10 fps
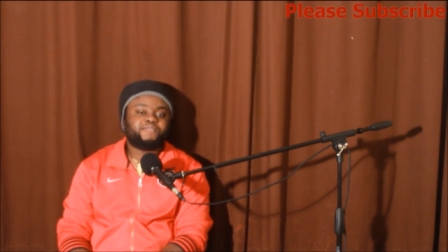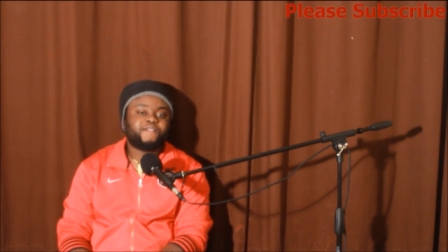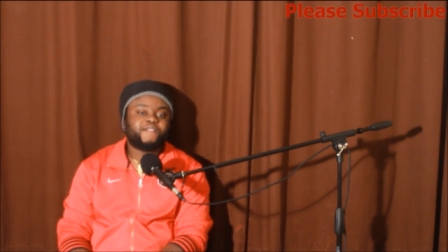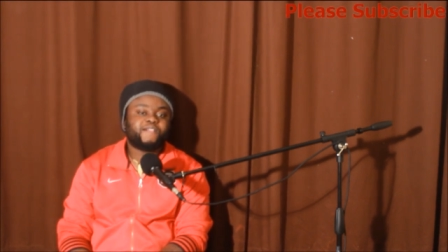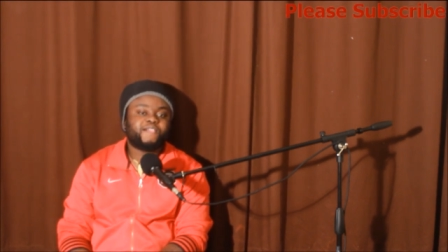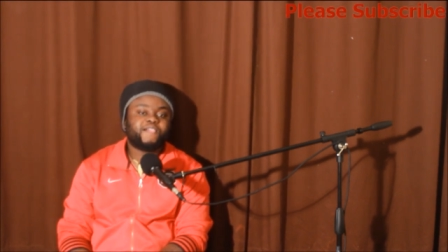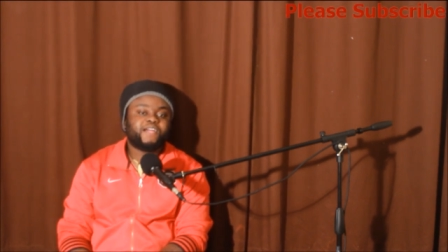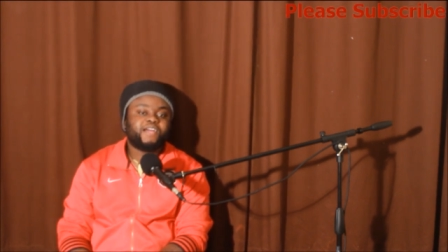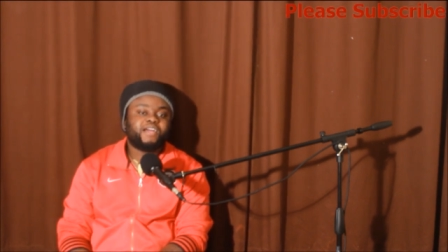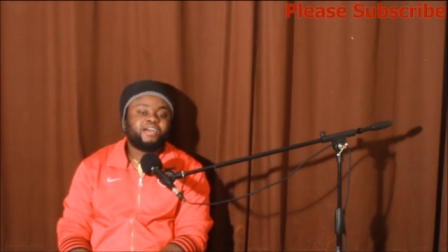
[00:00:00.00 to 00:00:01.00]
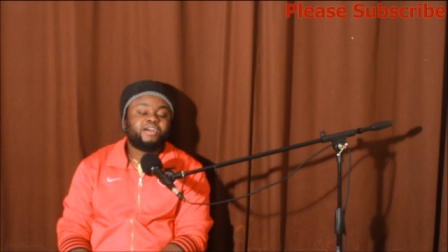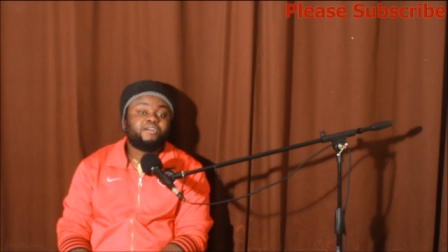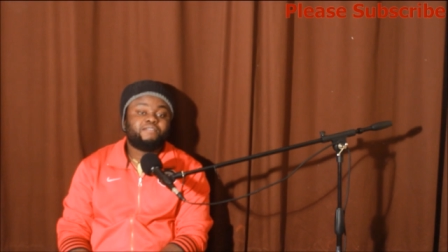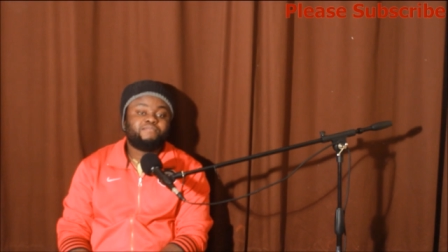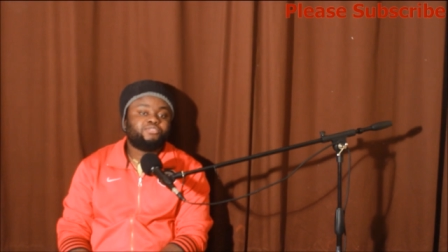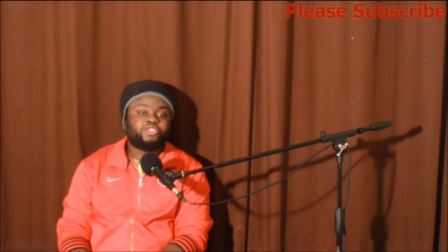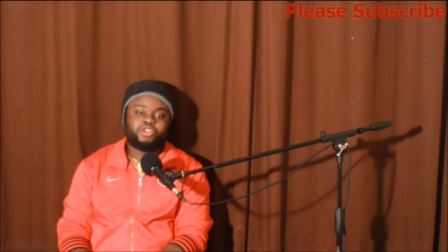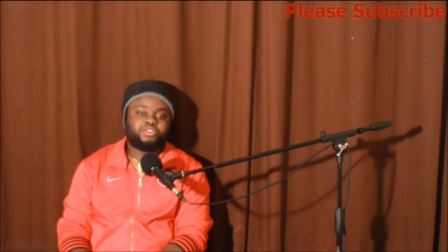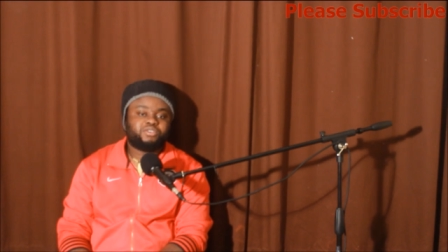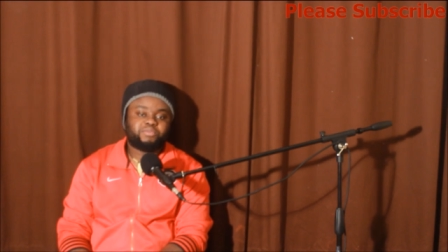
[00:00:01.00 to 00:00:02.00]
has helped him become where he is. No,
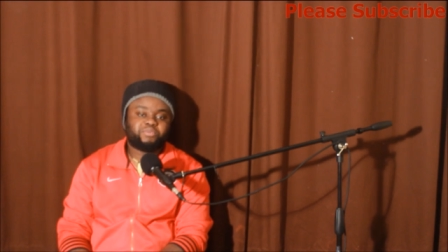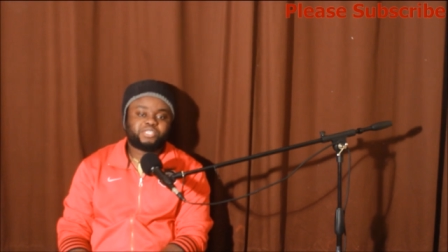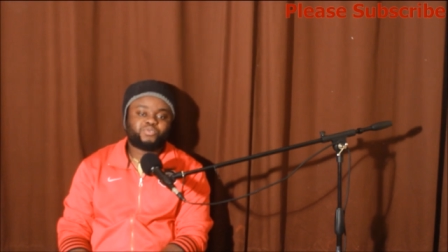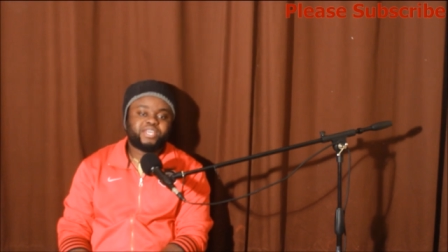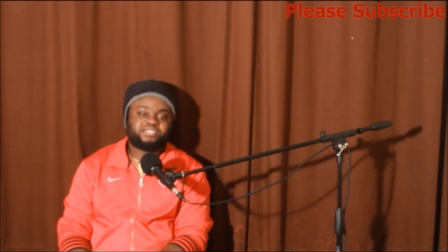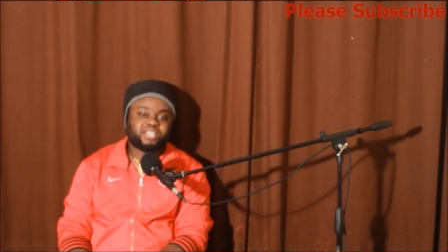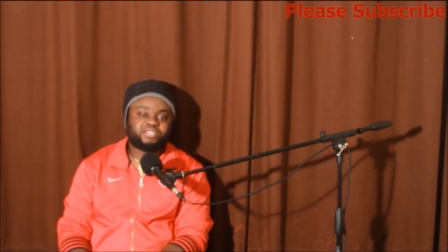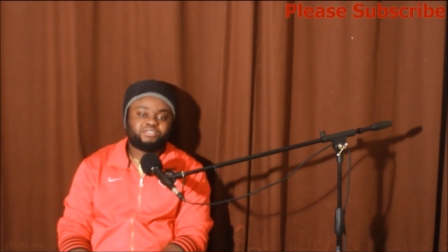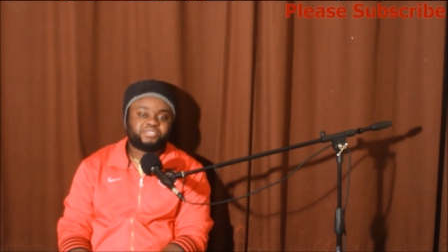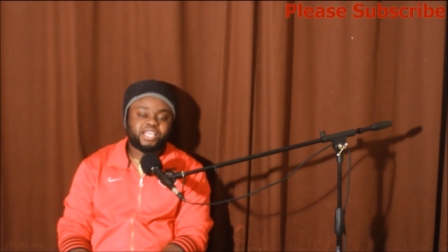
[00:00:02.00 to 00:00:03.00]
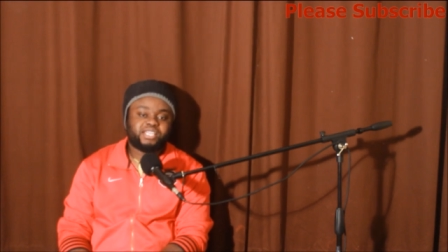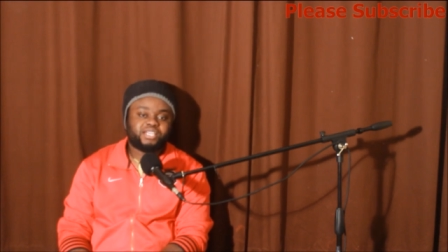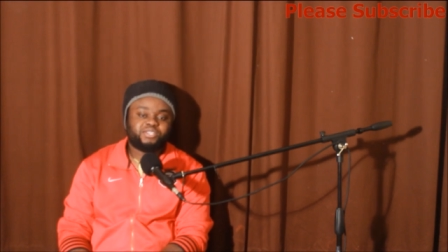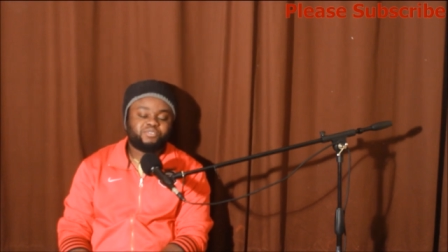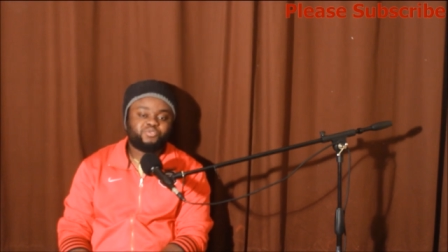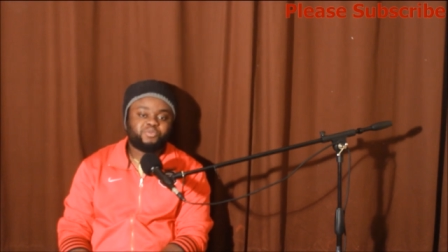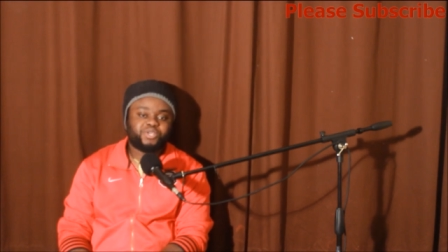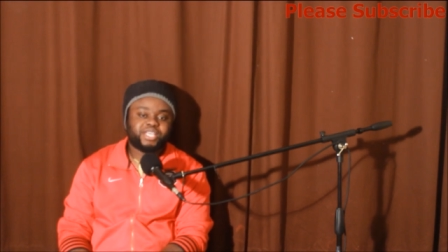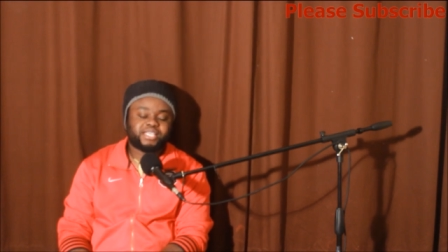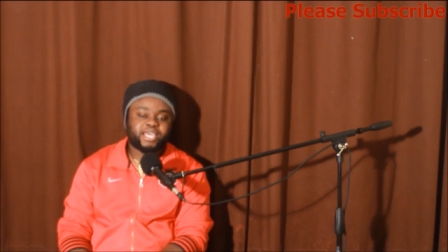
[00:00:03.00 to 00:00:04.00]
no, no. But that's why he started off saying that
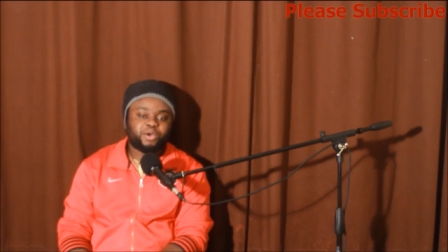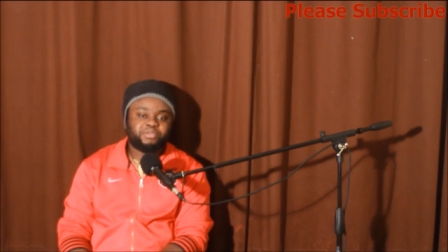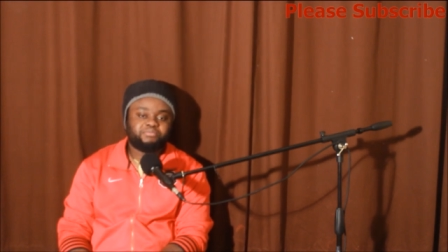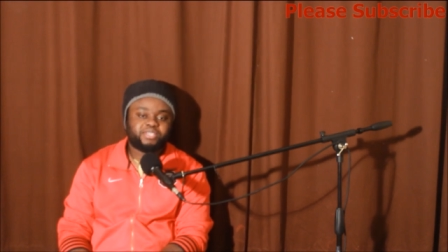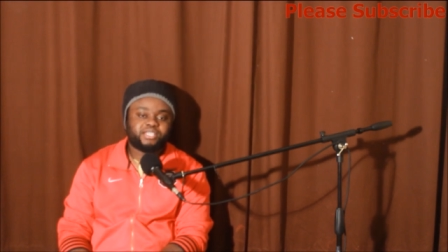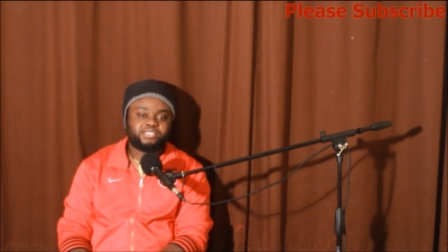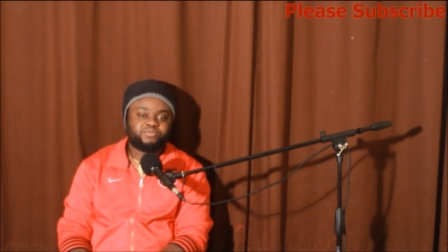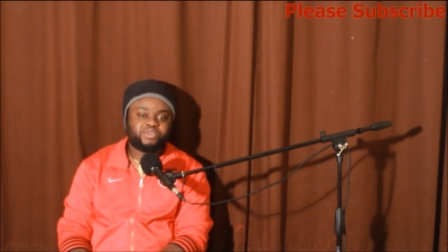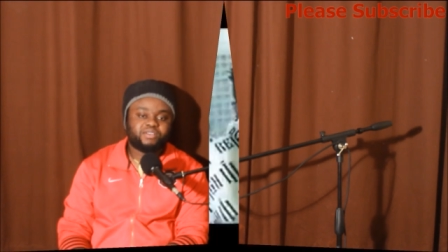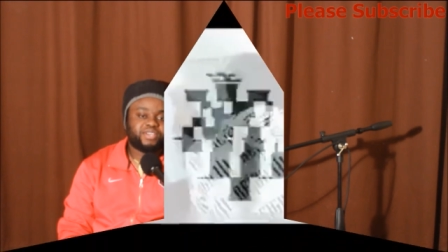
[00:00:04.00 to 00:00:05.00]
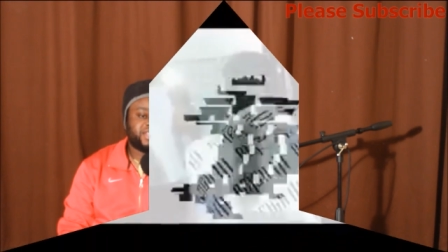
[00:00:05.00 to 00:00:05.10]
nobody has helped him get to wherever